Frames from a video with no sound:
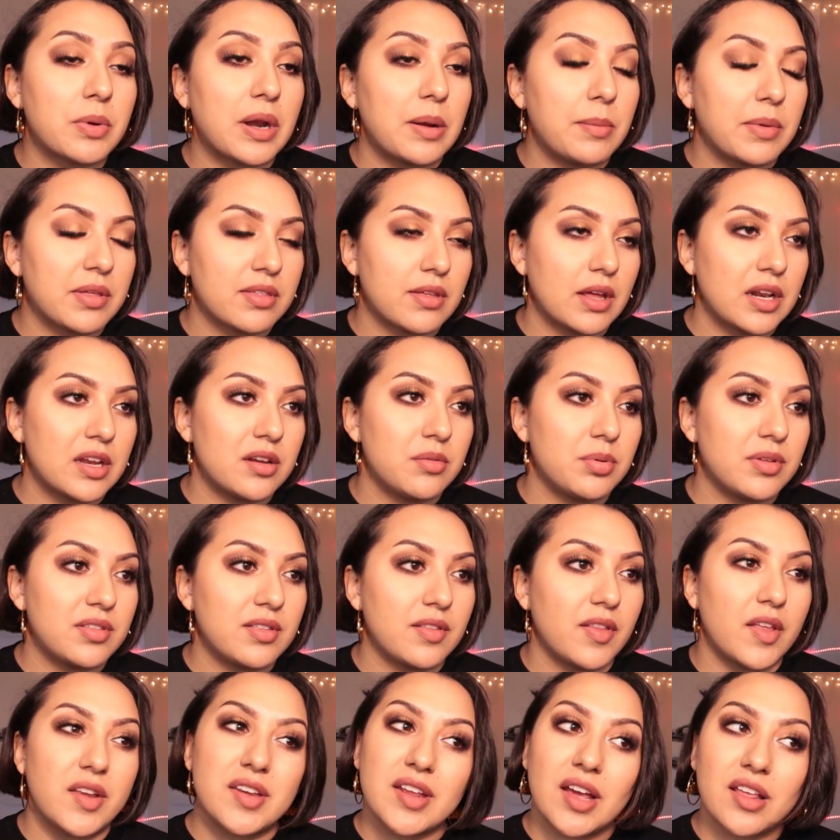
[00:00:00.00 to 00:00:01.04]
But I'm excited to be
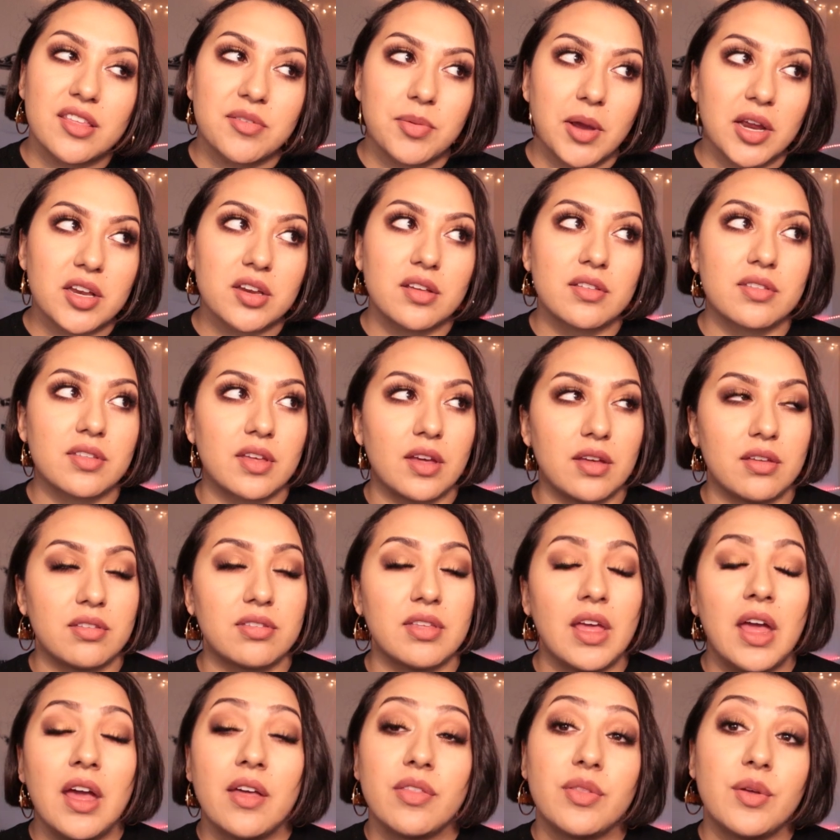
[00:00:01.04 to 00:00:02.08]
seeing the dance practice
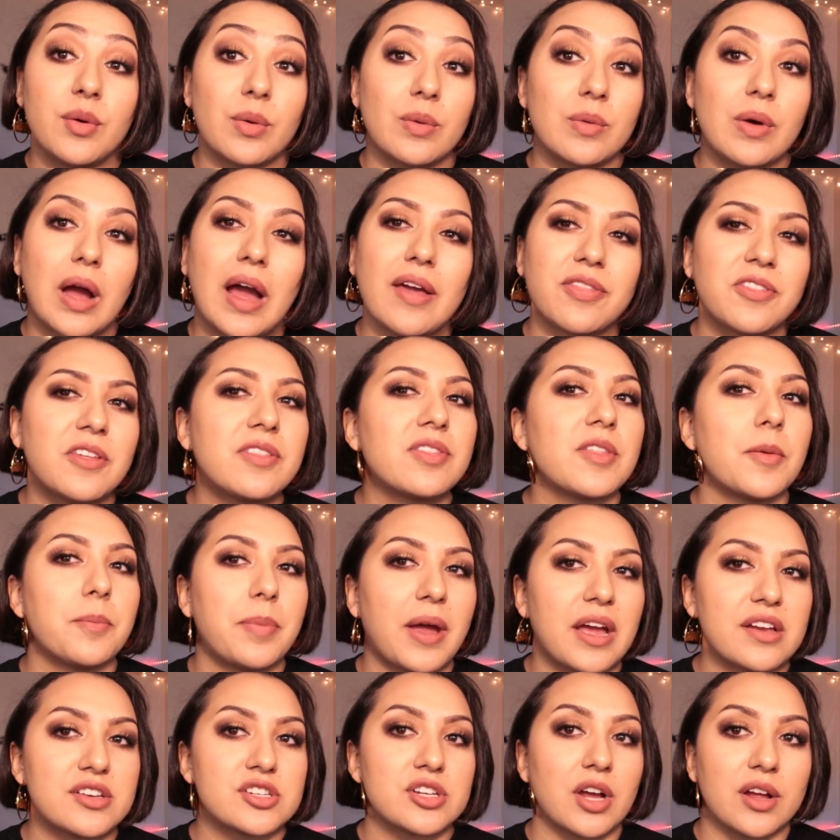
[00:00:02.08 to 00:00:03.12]
because I think the
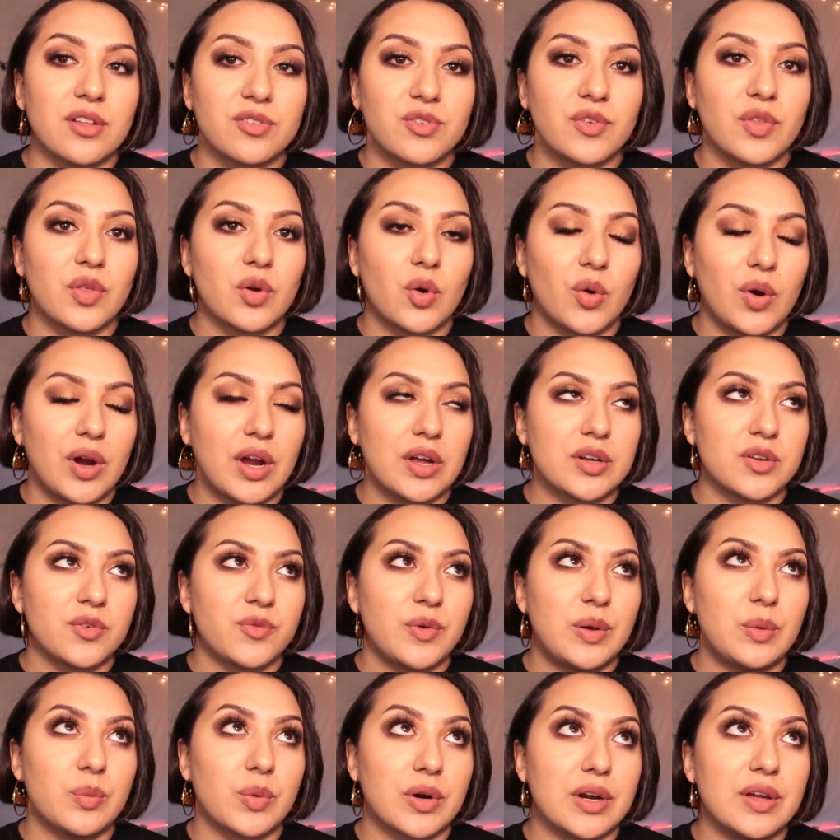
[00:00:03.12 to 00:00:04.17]
best shots for the
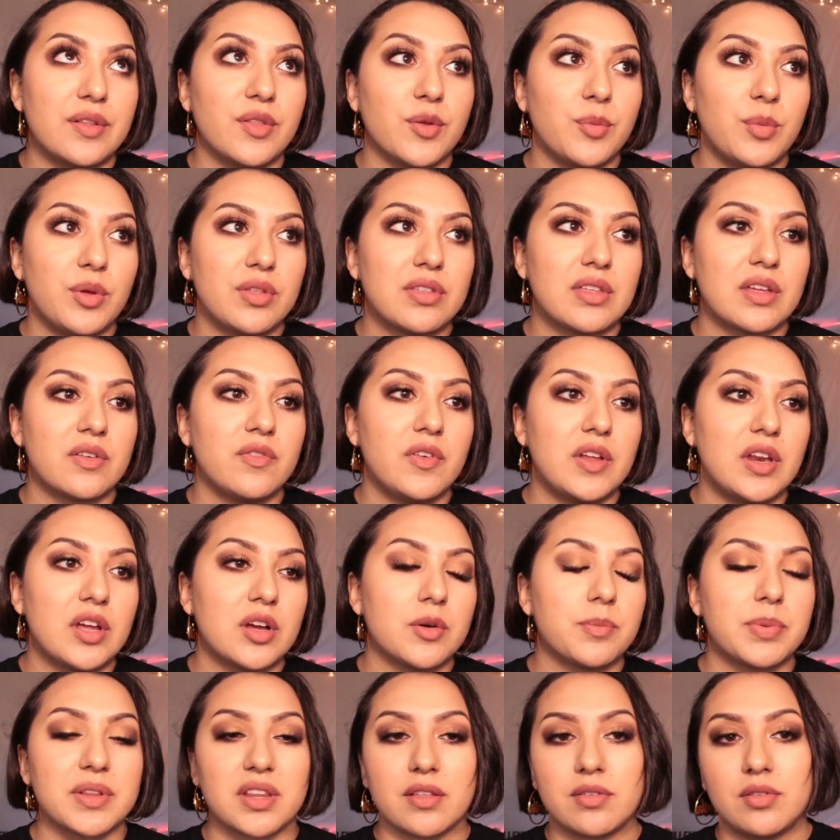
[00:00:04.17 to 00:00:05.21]
choreography were in the music
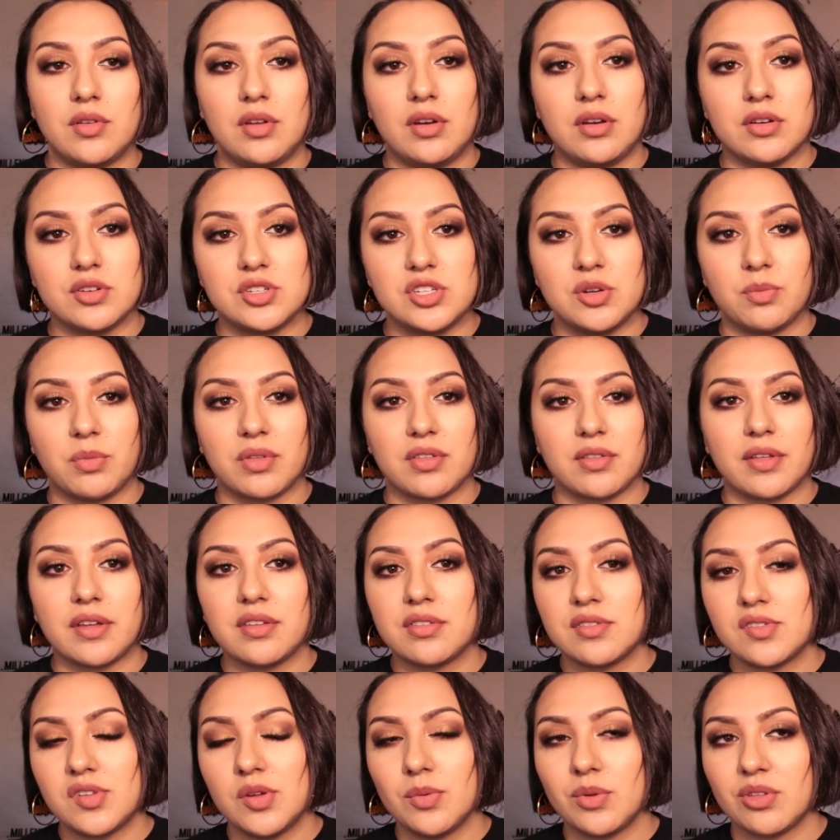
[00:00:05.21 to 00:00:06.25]
video, but the Studio Chum was
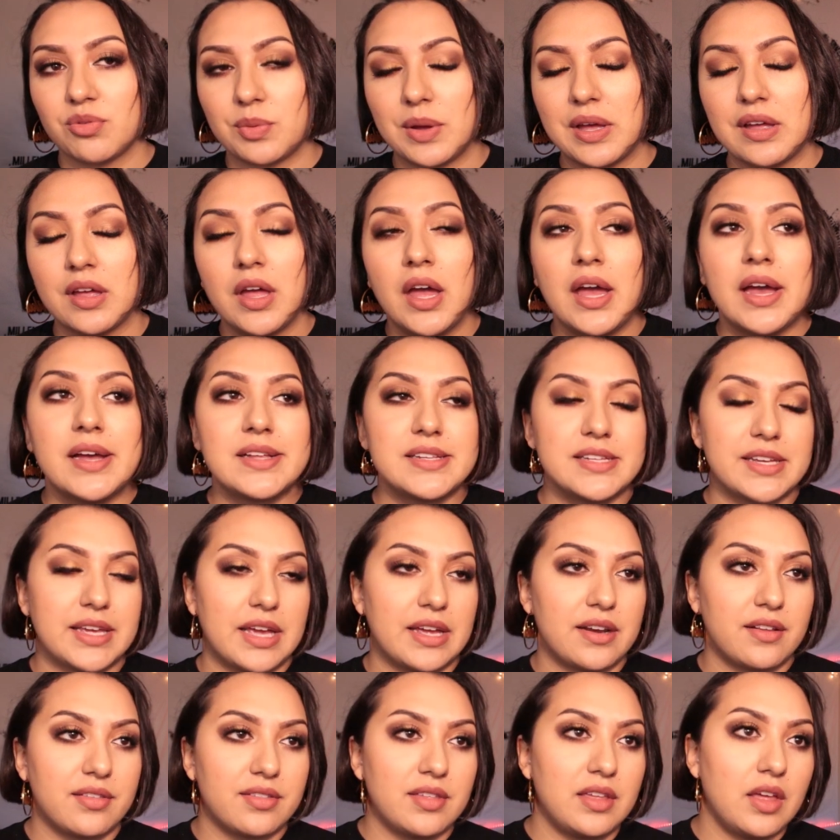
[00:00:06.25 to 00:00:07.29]
nice too as well to
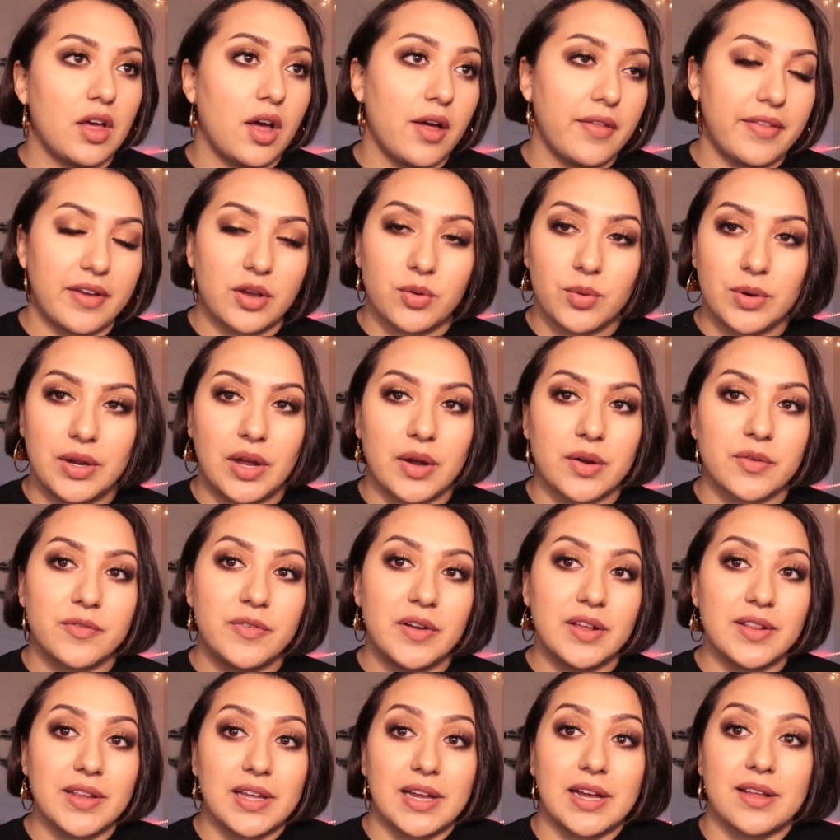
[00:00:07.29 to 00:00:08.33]
get to see all that
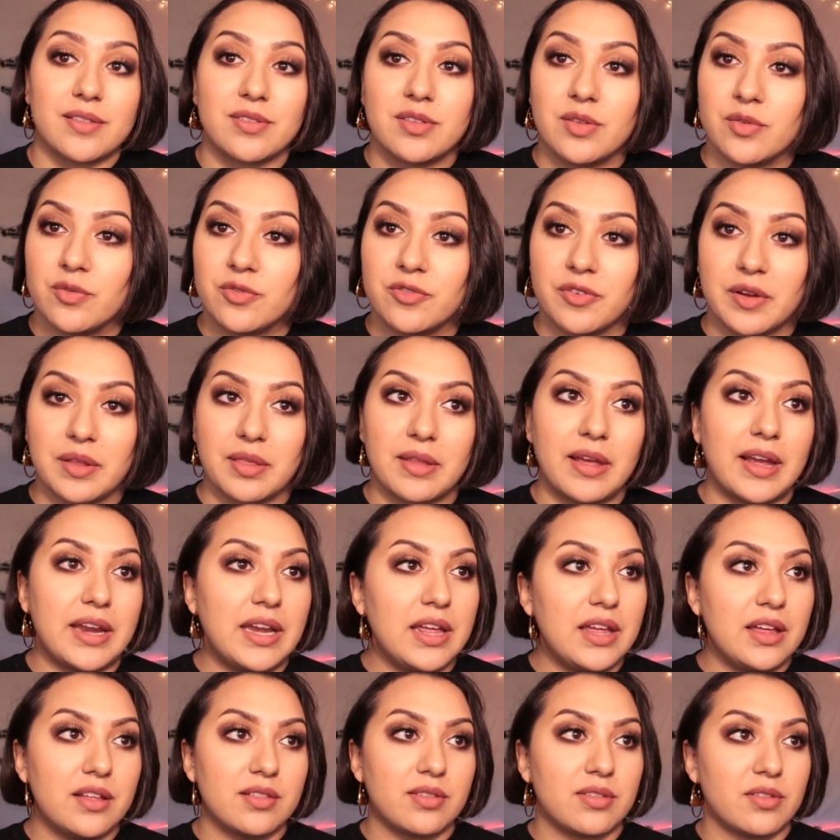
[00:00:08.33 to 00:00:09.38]
choreography, and they had some fun
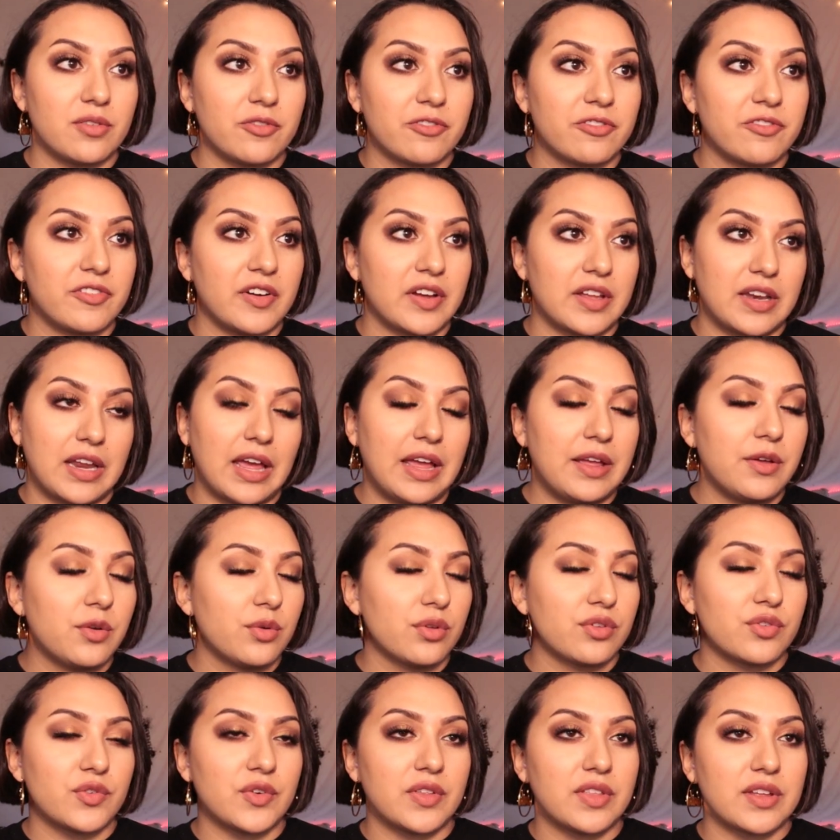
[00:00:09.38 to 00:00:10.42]
lighting and some fun
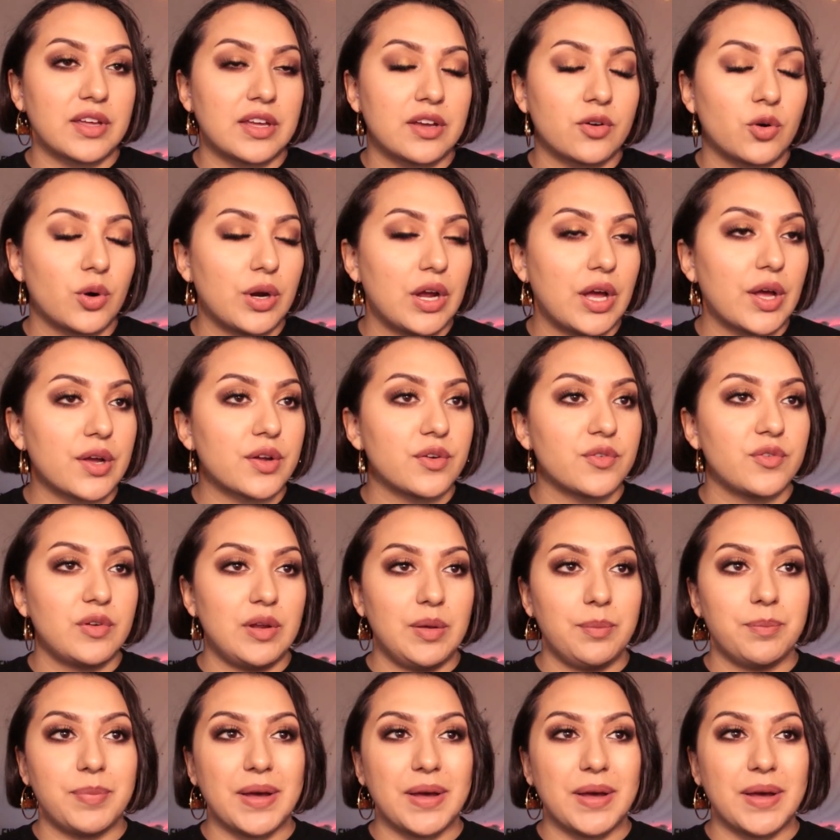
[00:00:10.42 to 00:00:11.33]
angles for the choreography.